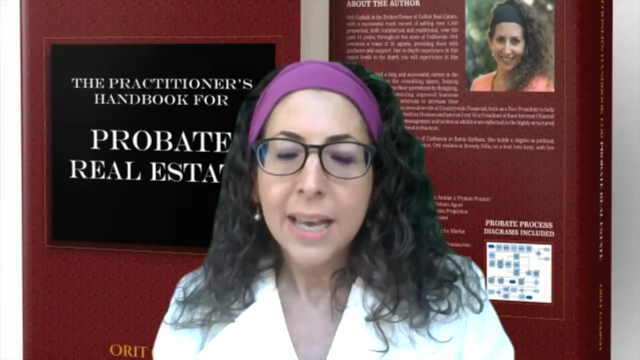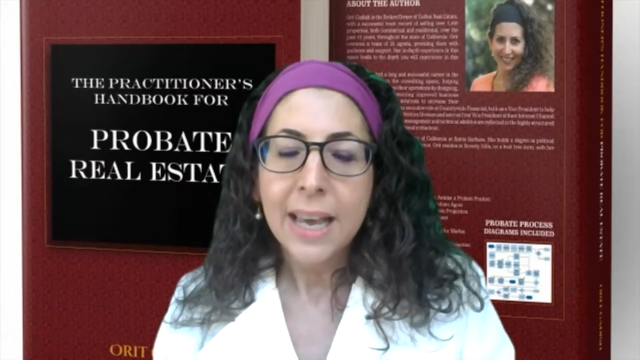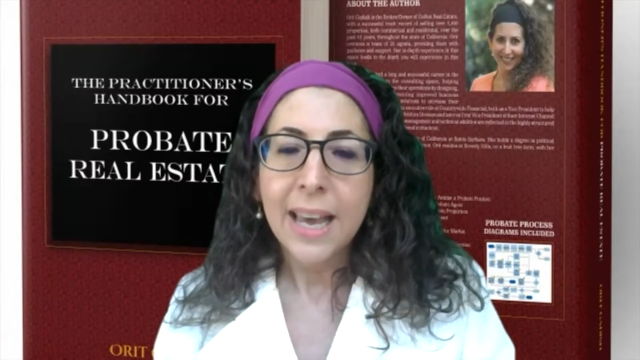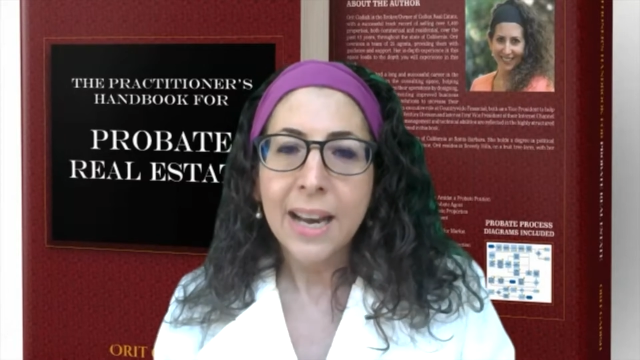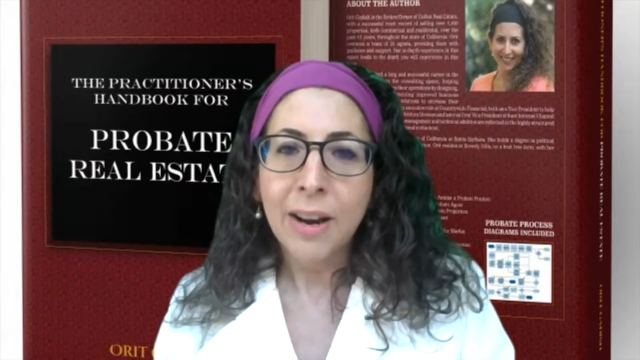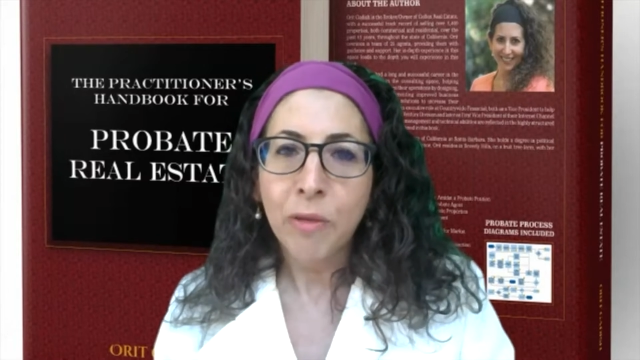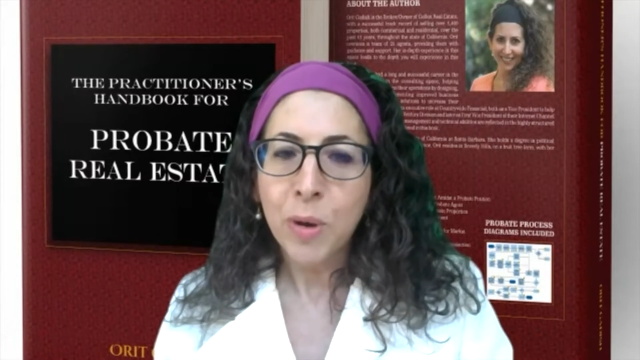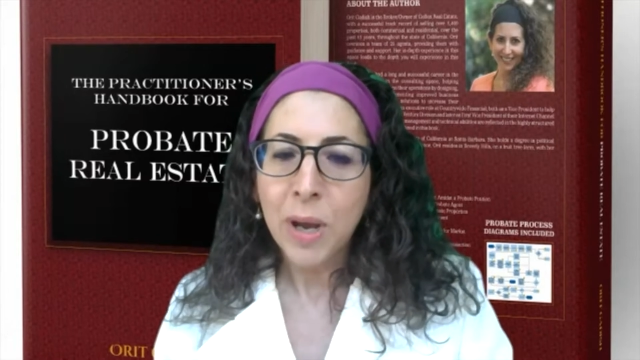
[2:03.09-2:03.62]
Speaker 1: And
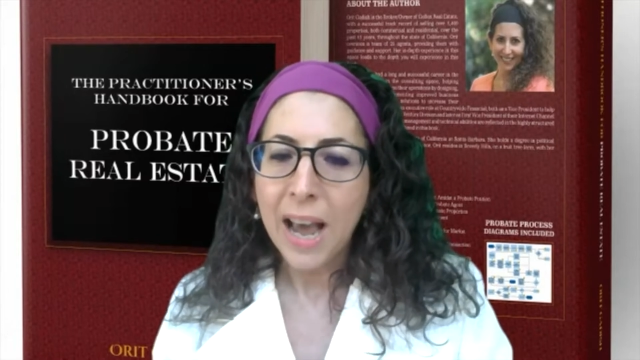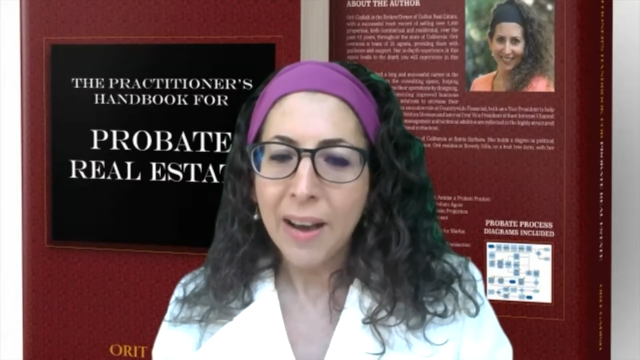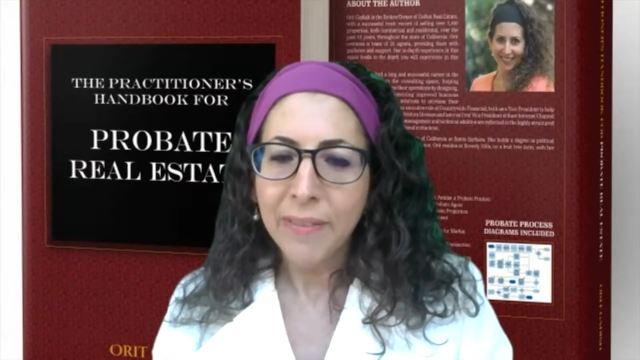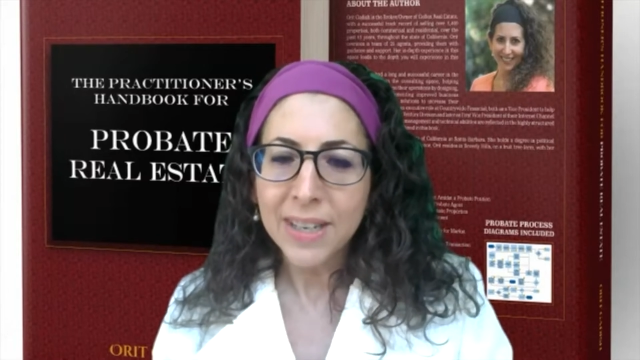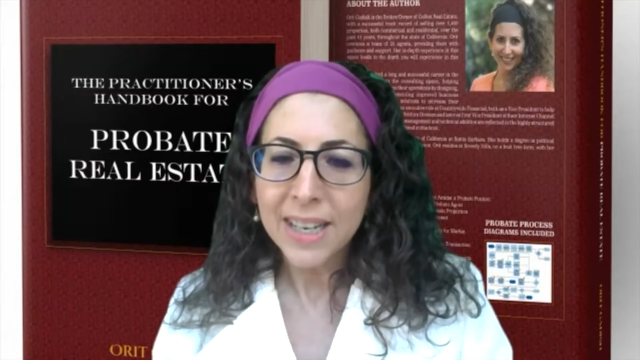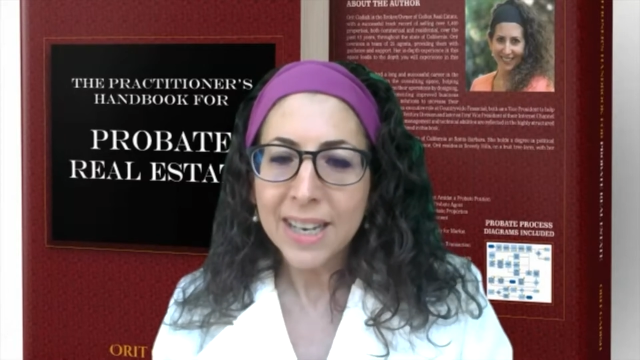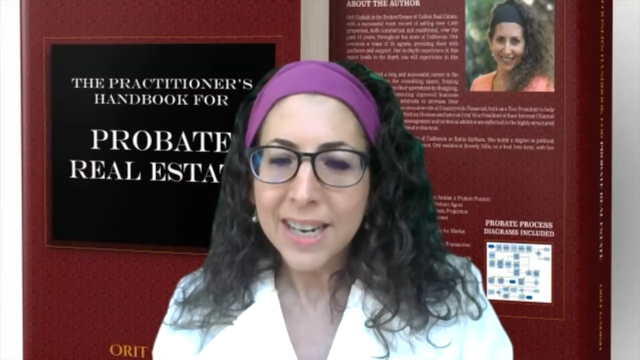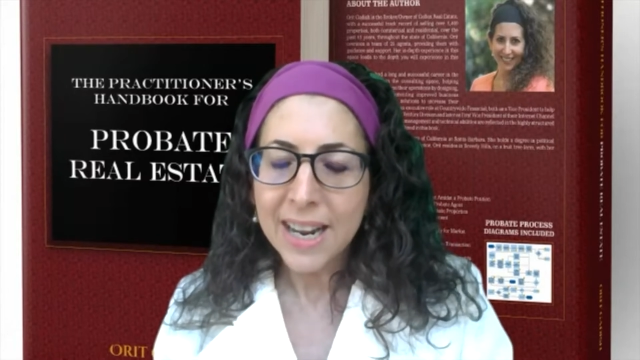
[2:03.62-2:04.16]
if we
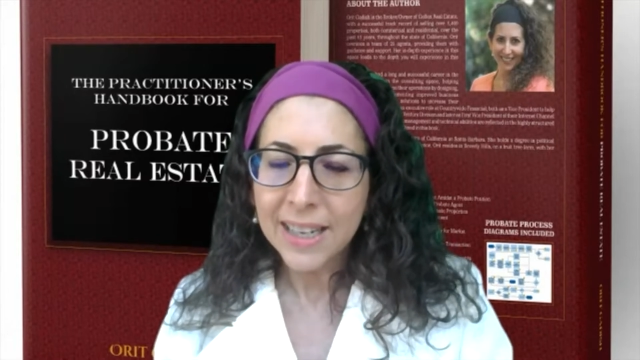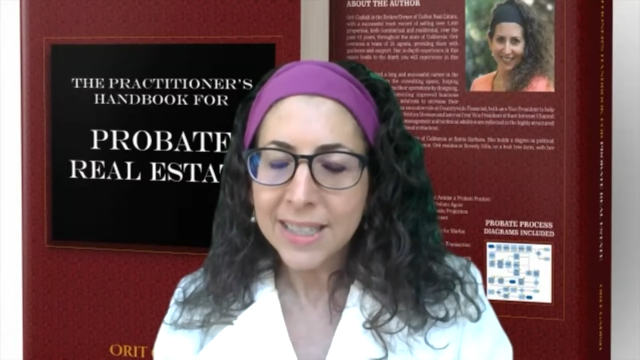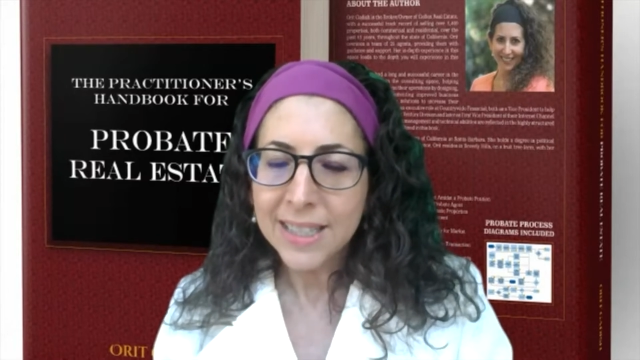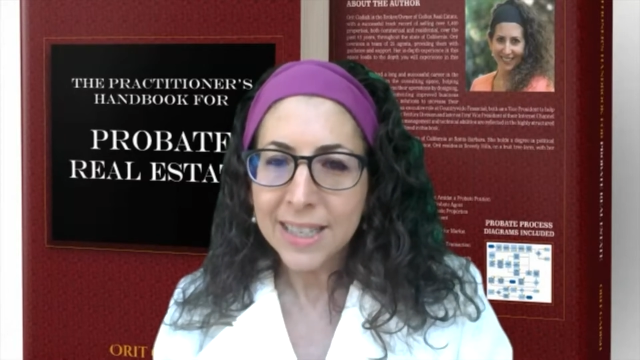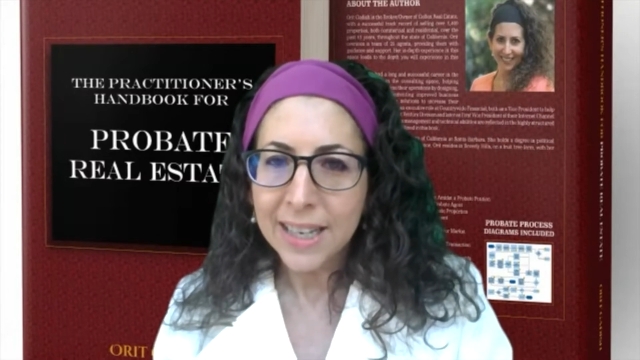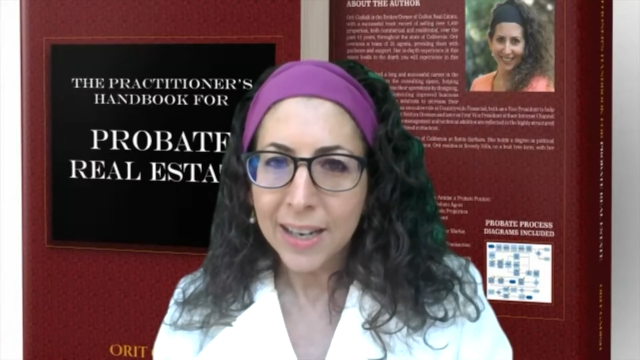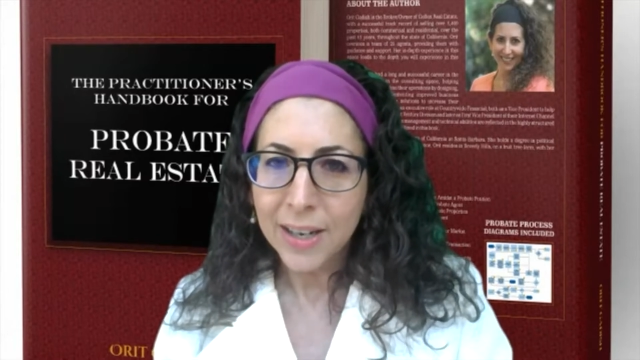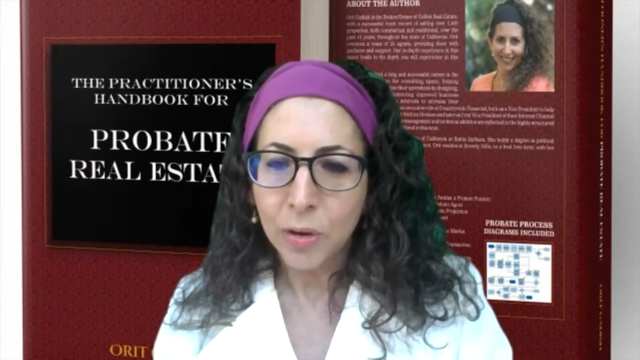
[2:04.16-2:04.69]
haven't connected
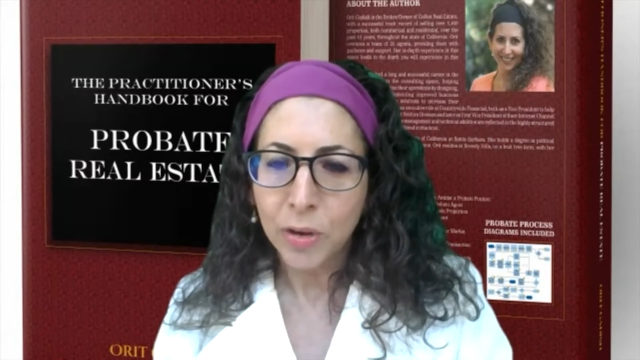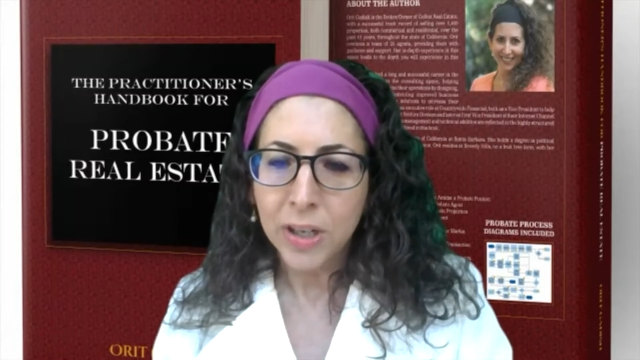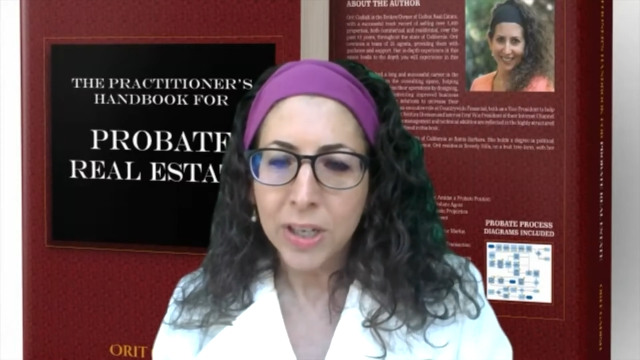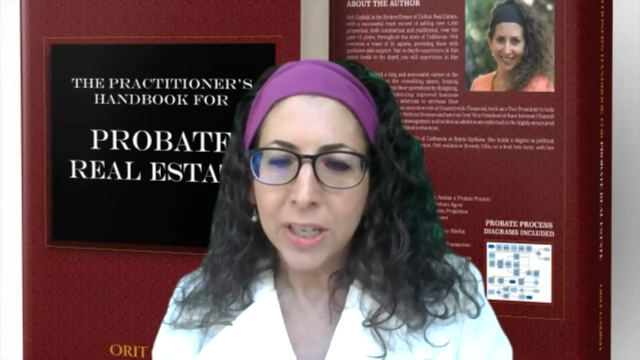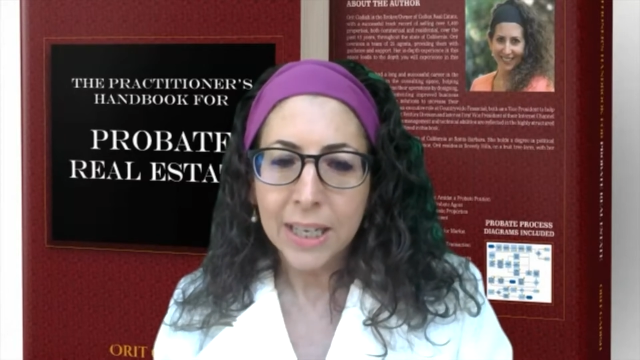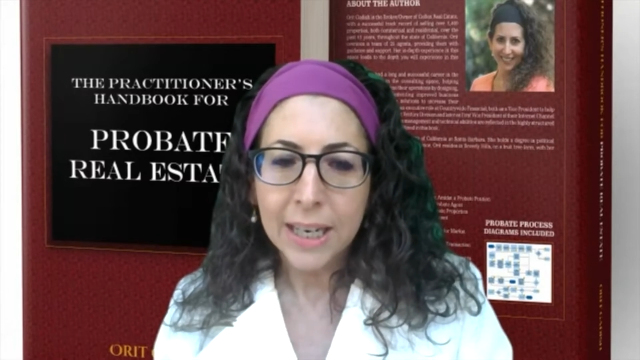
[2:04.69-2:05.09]
yet, or you need